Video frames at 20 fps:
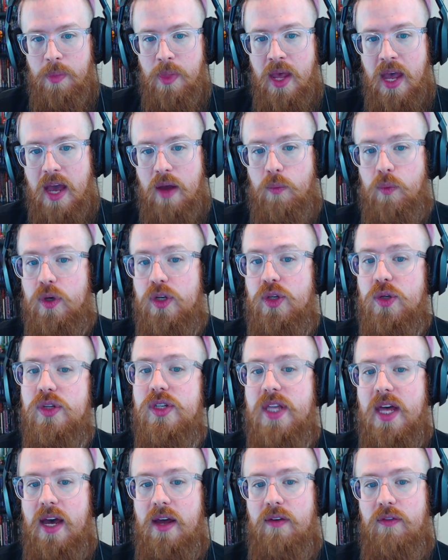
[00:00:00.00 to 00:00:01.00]
and reduce
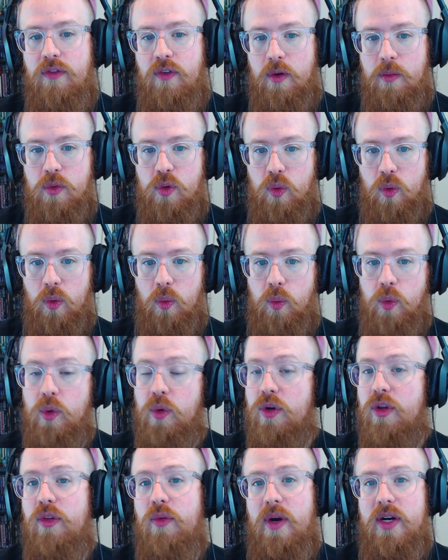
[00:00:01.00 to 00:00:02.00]
that from your wound
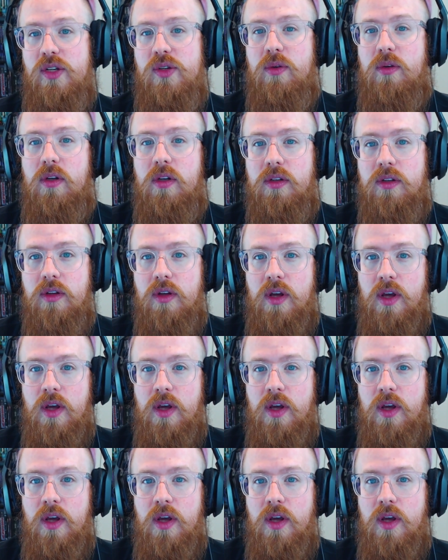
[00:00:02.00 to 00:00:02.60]
threshold.